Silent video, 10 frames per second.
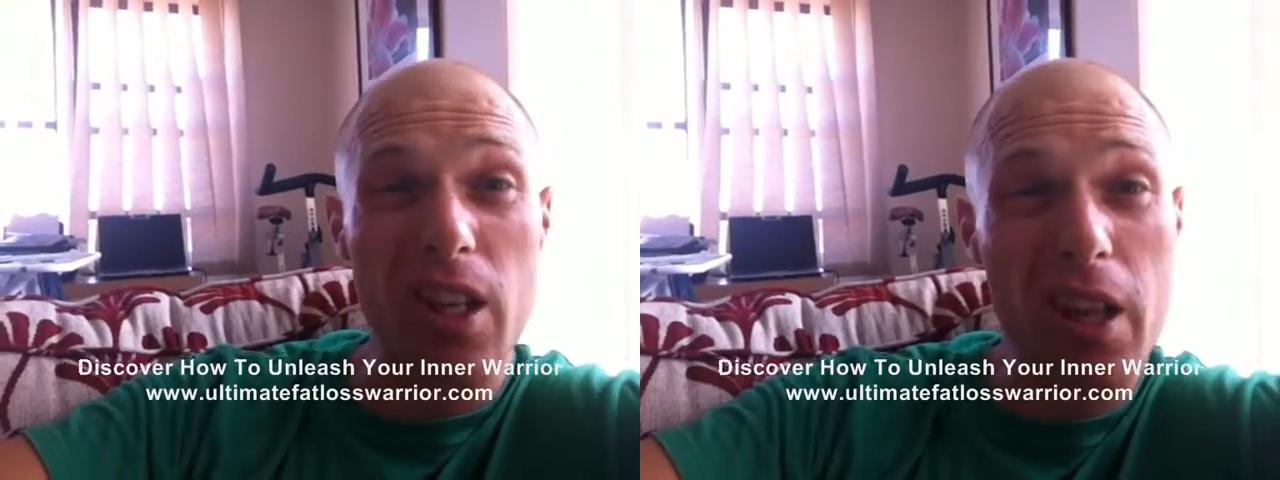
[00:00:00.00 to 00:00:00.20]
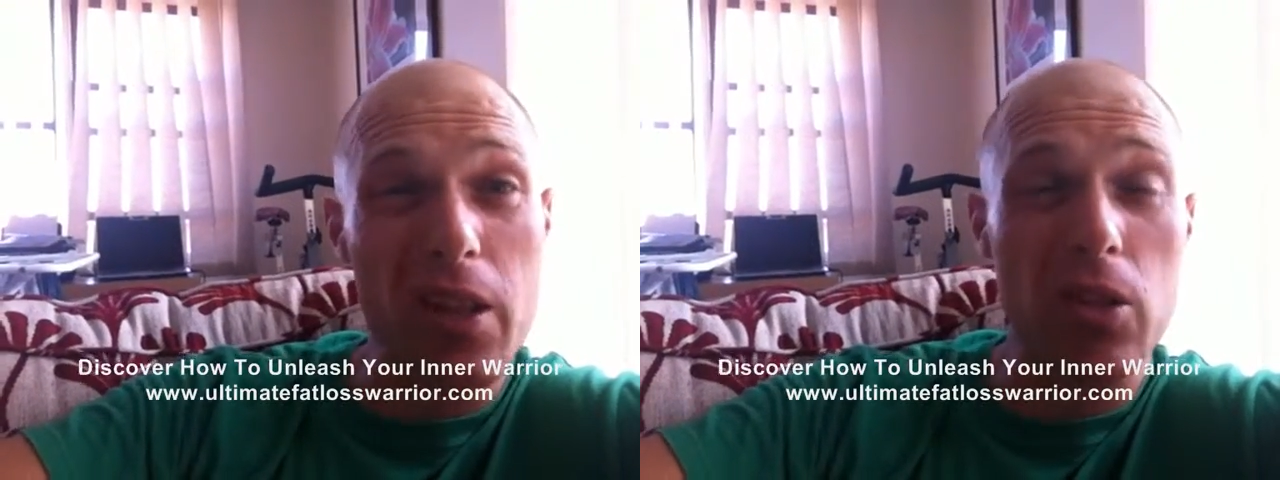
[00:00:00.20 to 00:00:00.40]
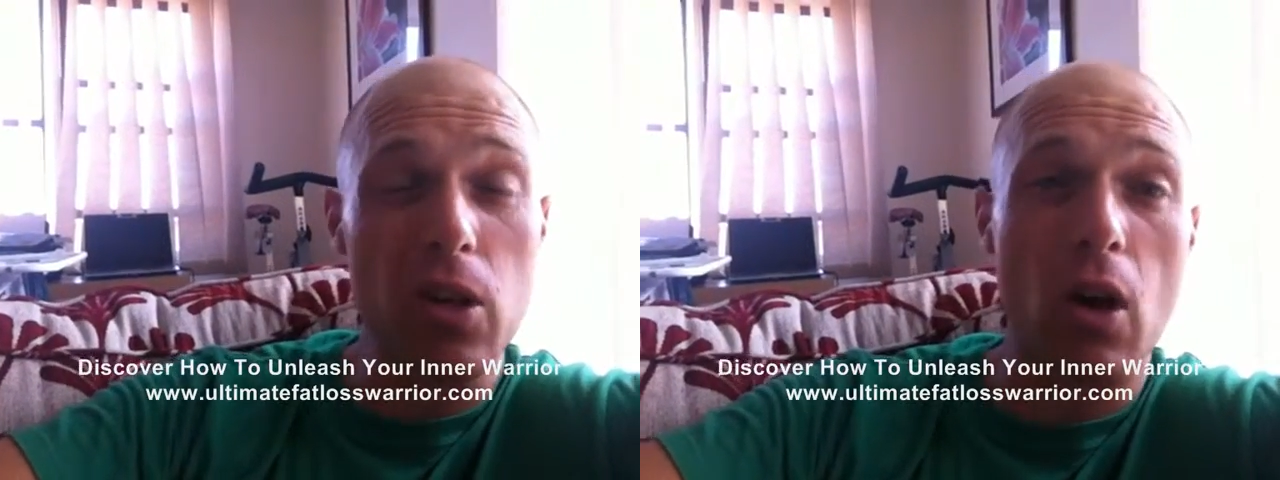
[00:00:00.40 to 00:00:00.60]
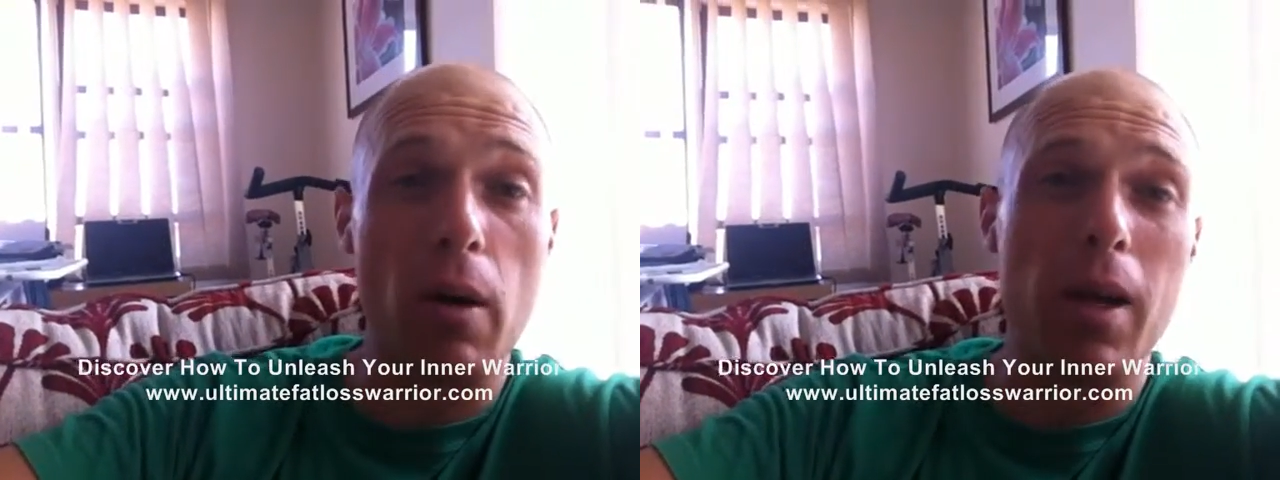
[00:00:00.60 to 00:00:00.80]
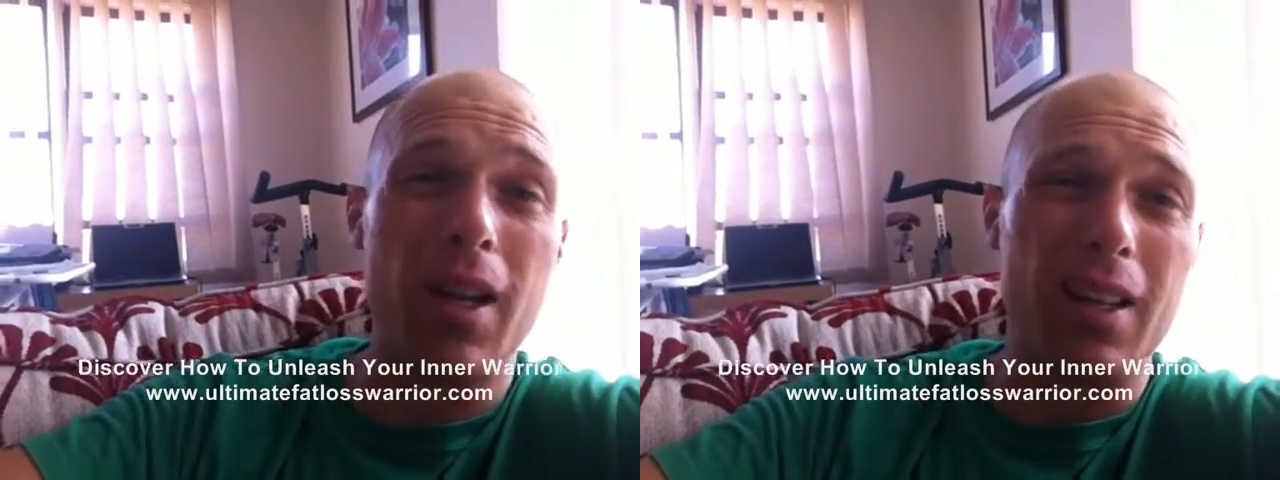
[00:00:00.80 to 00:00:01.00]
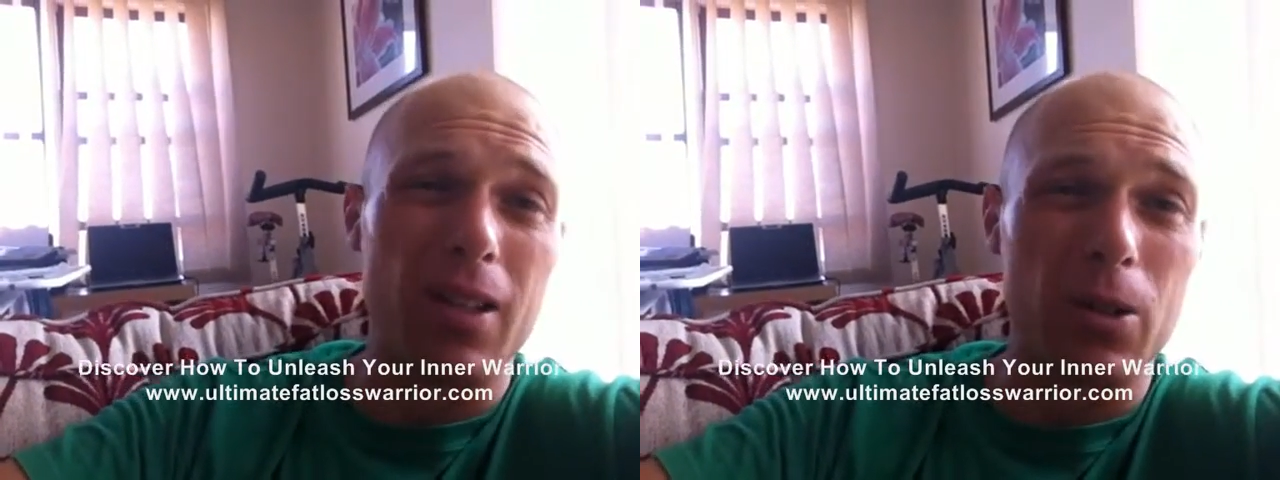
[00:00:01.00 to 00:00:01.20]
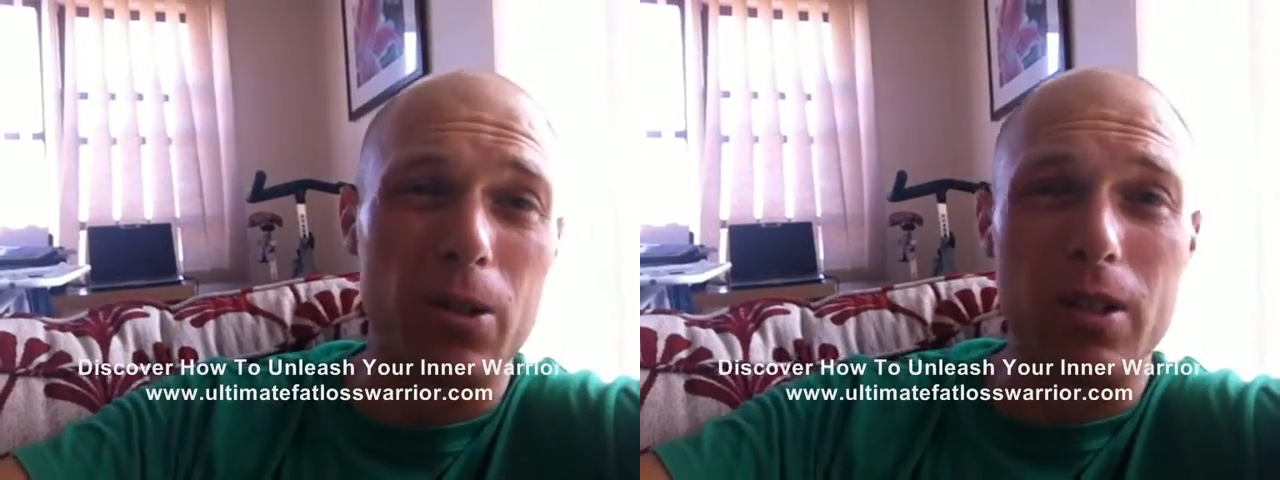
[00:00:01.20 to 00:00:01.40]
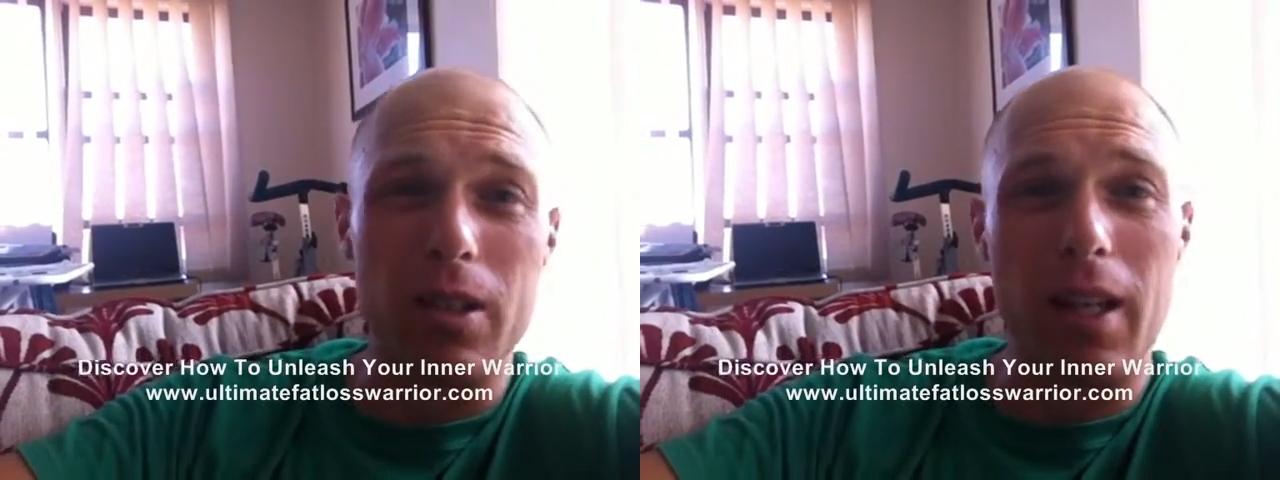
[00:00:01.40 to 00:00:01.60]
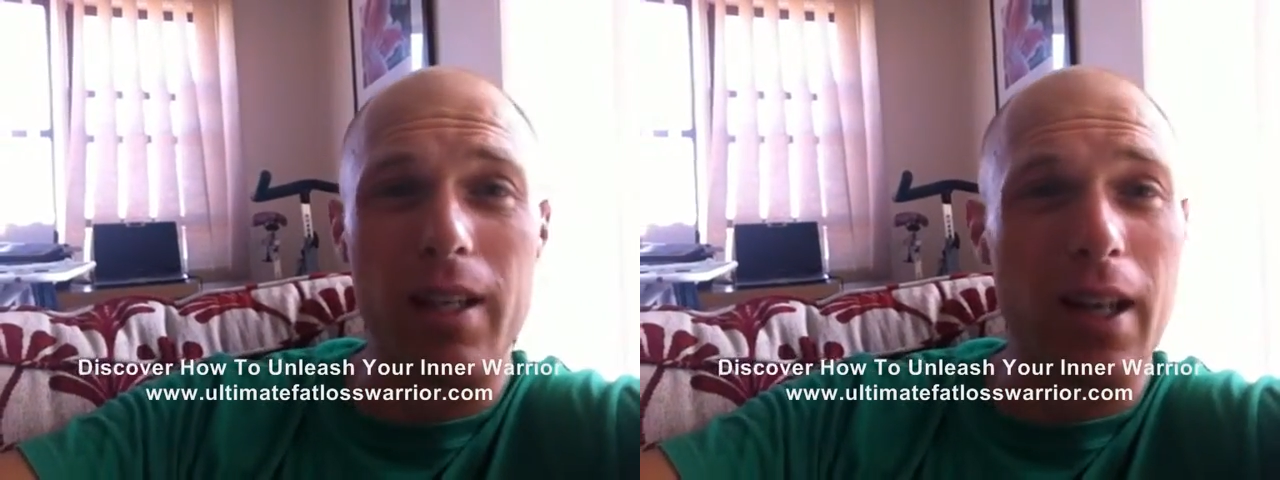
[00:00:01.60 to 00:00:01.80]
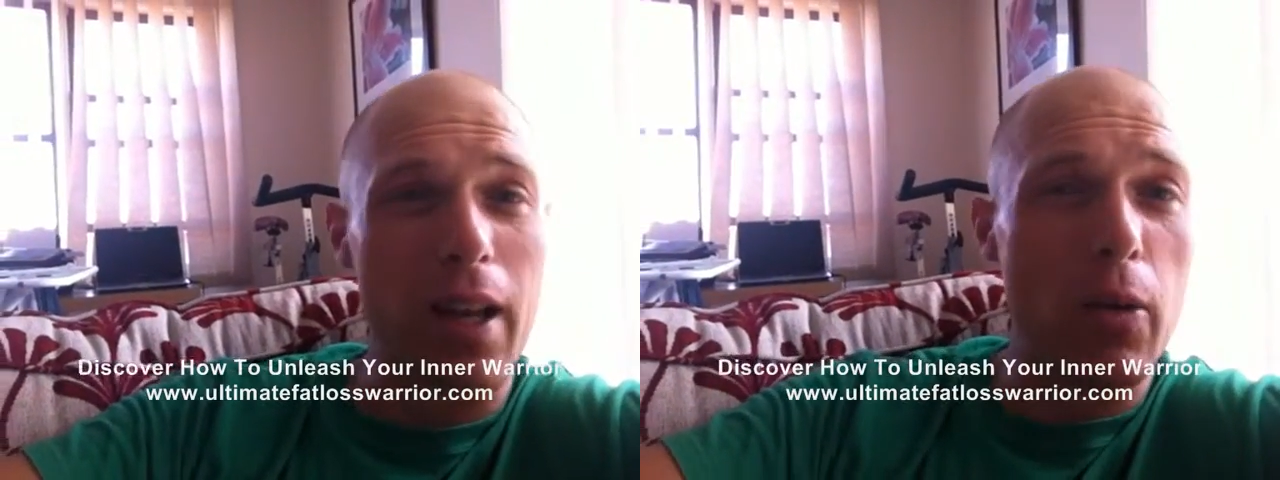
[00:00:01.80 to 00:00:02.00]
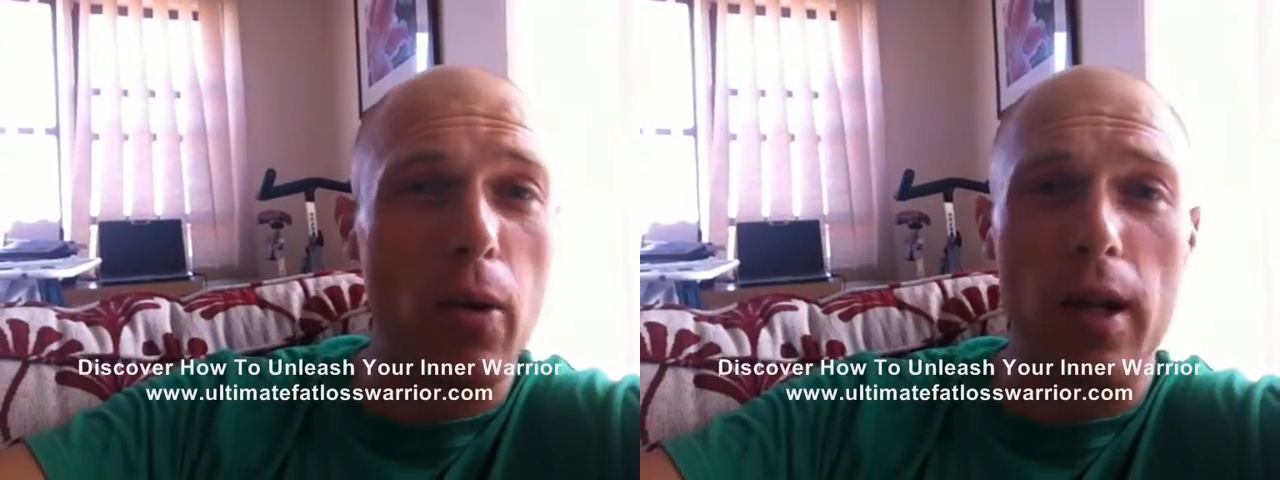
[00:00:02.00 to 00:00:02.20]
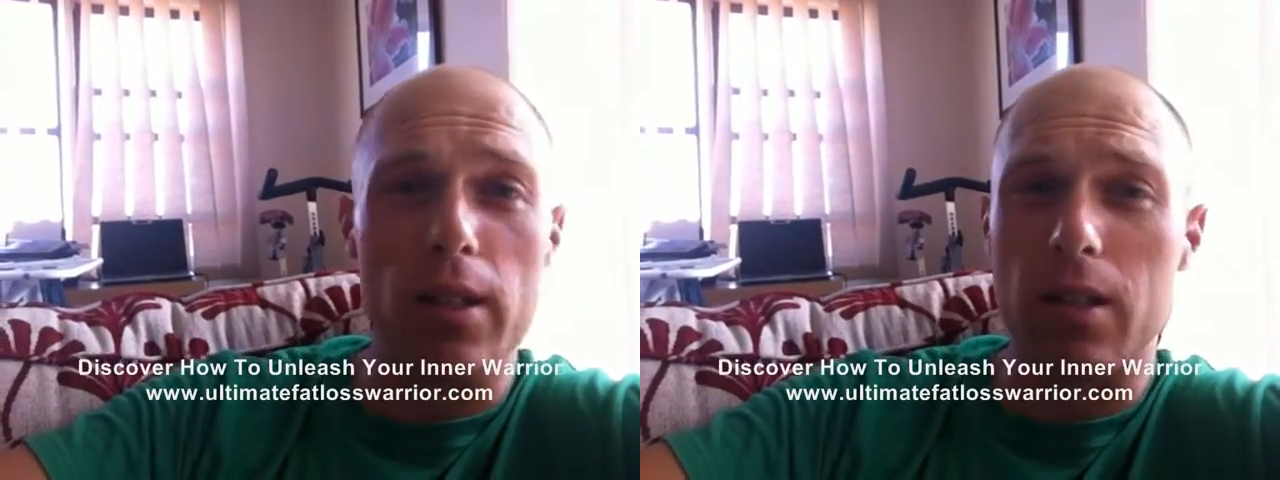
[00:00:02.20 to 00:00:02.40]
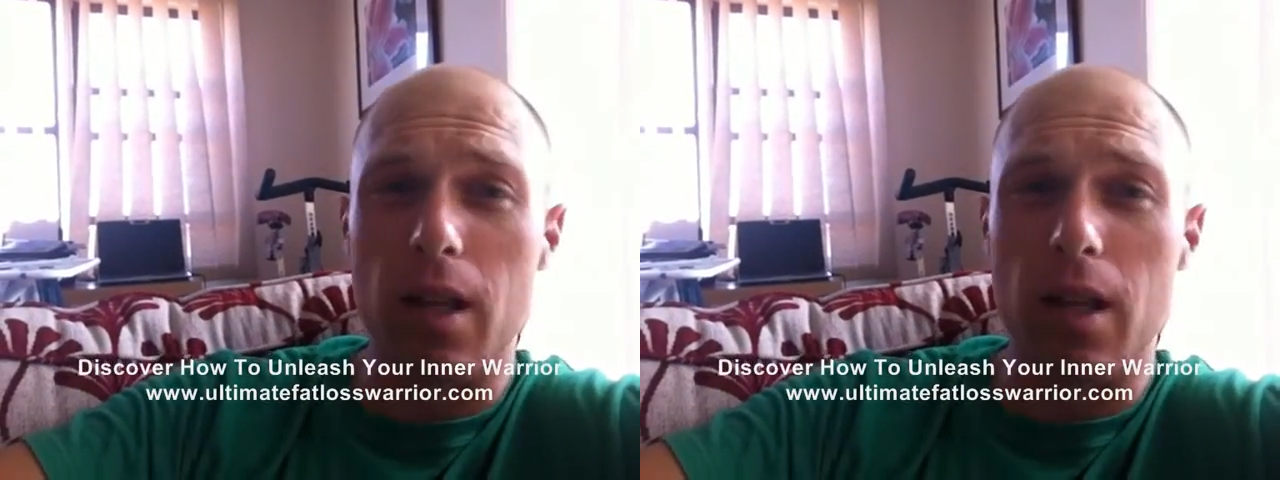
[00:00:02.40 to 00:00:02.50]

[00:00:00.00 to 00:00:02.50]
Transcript: You know the type Lucozade, Gatorade,